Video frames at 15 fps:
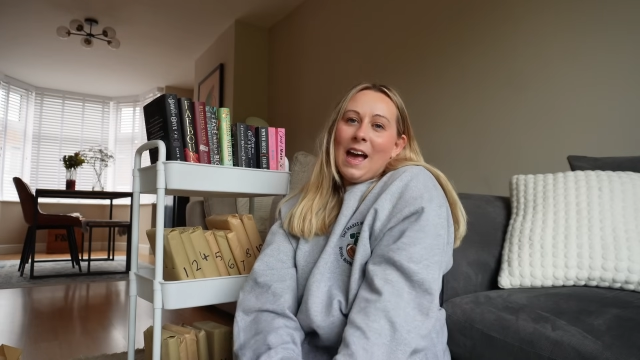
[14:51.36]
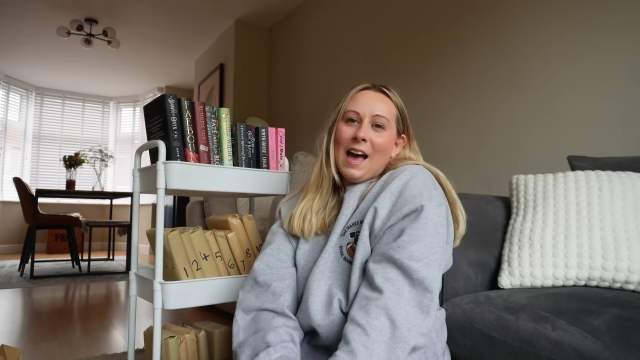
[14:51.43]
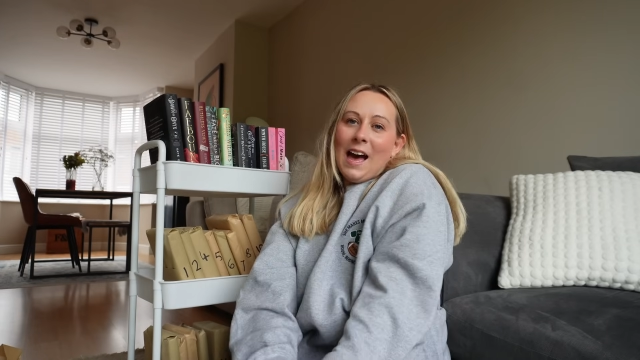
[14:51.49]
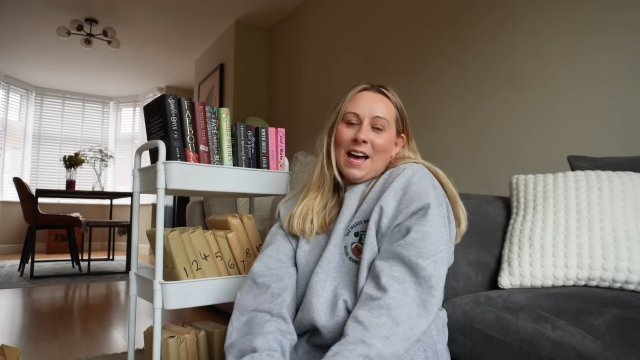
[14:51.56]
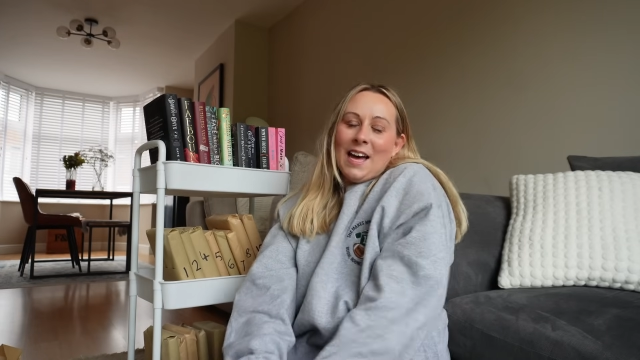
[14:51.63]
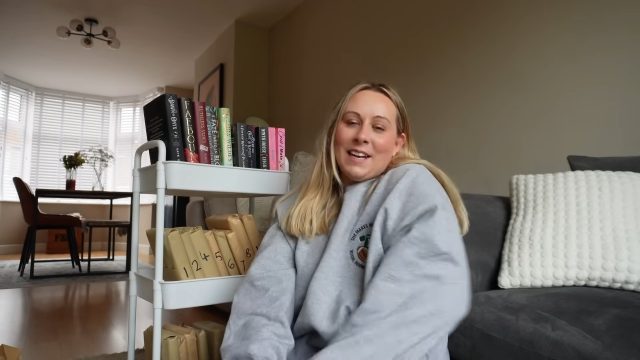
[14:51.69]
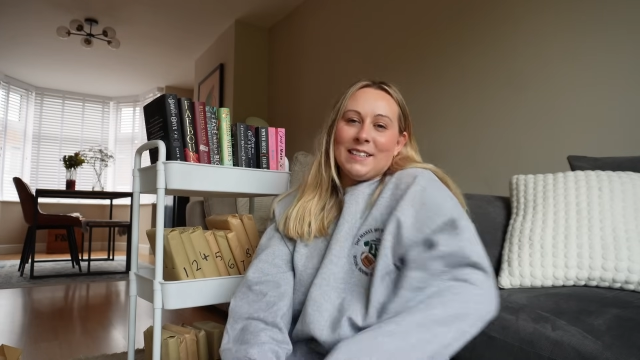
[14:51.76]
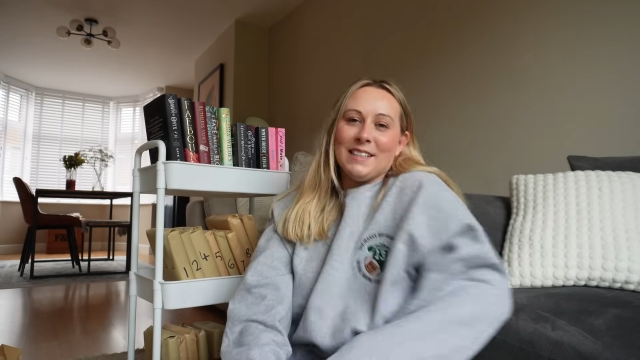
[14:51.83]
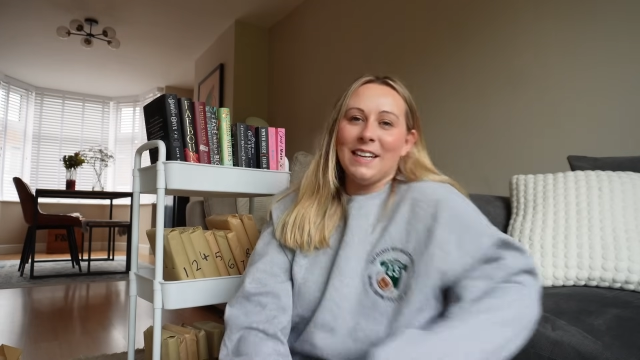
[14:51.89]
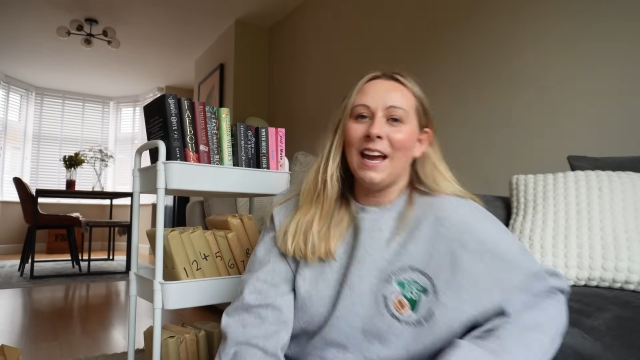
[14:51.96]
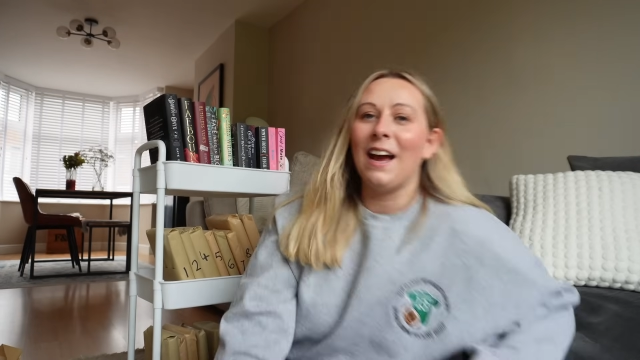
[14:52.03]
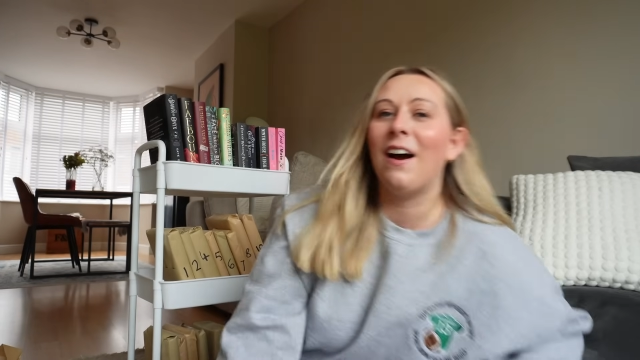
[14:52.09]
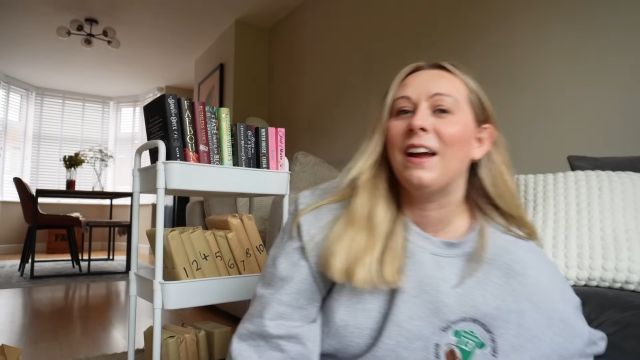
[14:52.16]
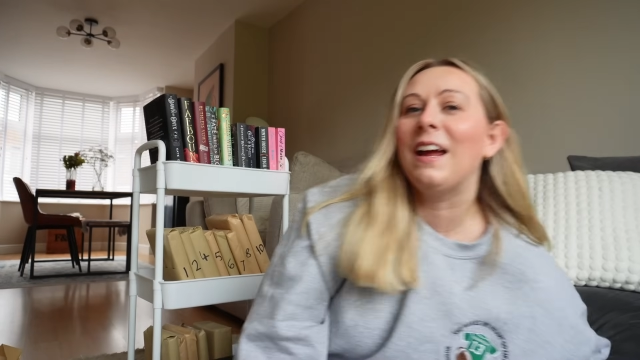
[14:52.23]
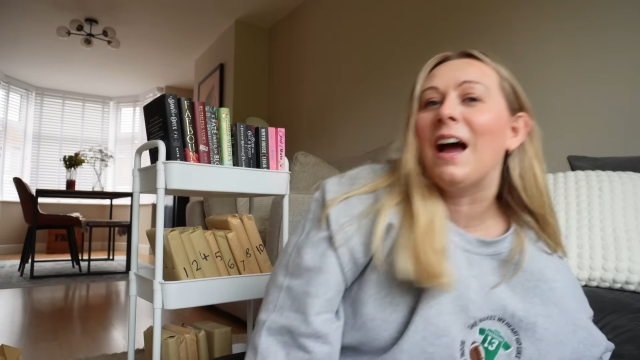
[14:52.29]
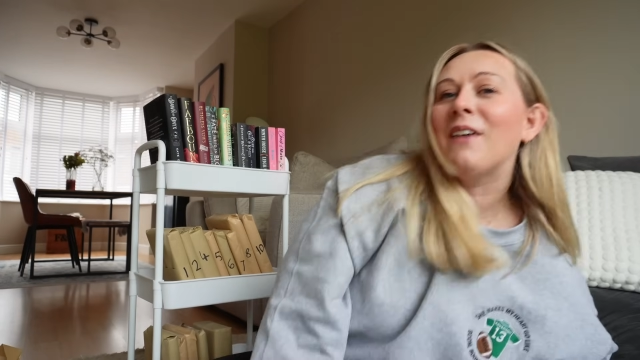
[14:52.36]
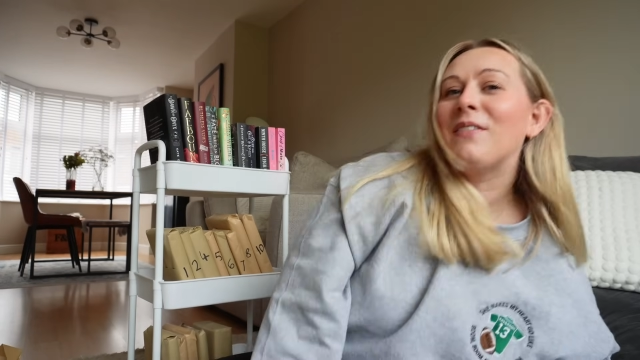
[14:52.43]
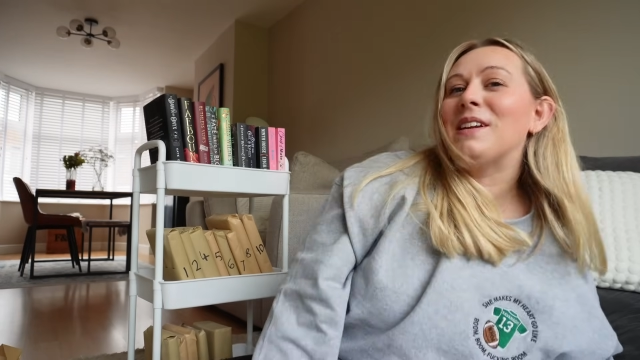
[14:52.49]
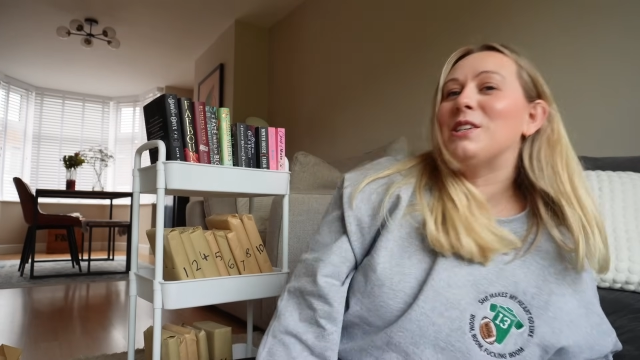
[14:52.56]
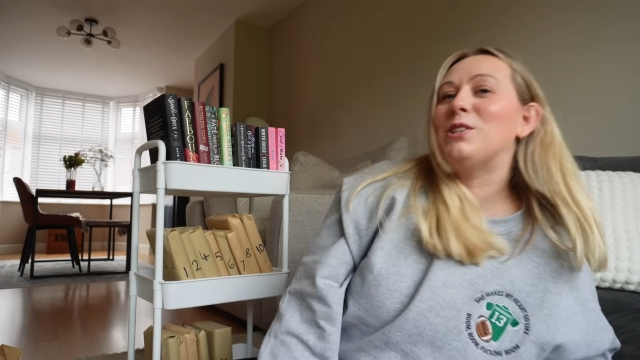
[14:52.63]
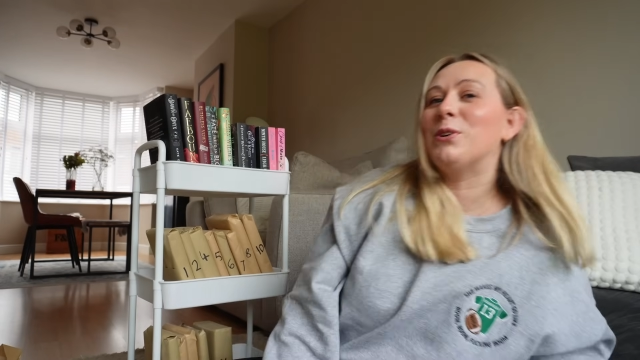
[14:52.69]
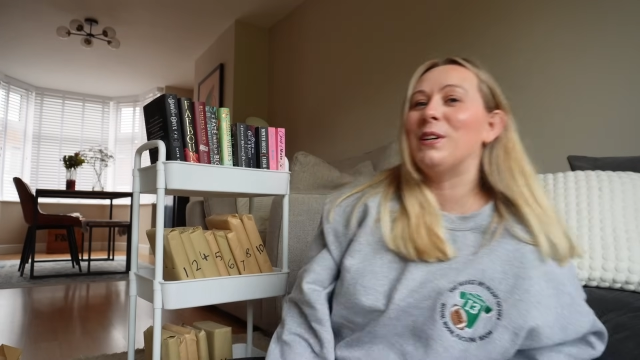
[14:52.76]
And yeah, I have
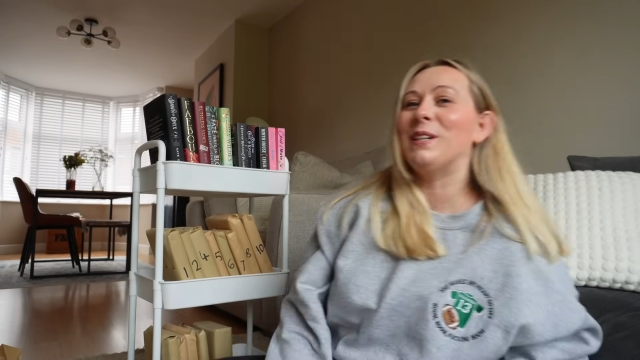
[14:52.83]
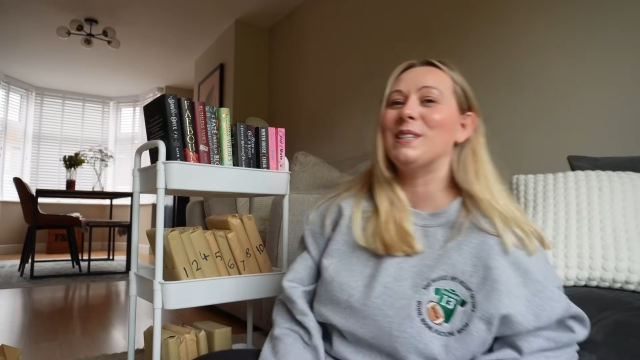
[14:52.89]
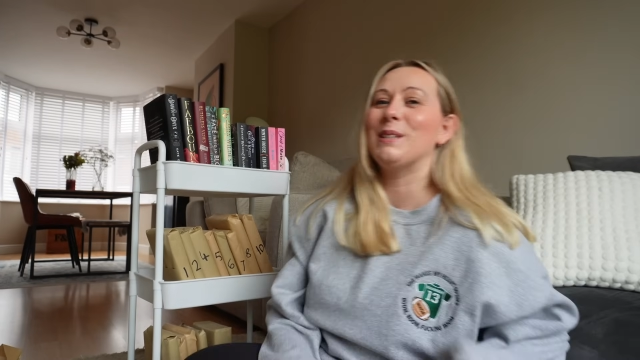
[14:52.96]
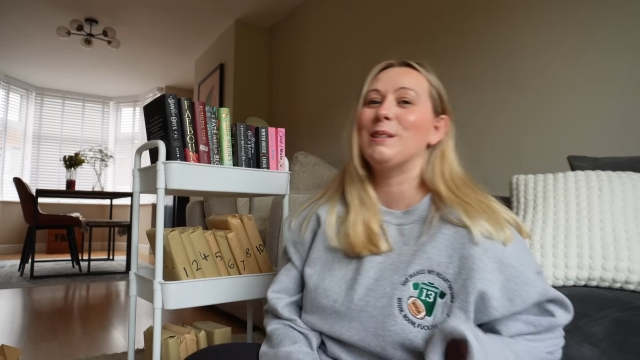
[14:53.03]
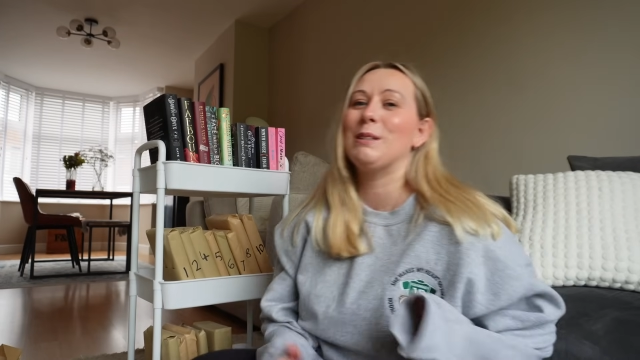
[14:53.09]
enjoyed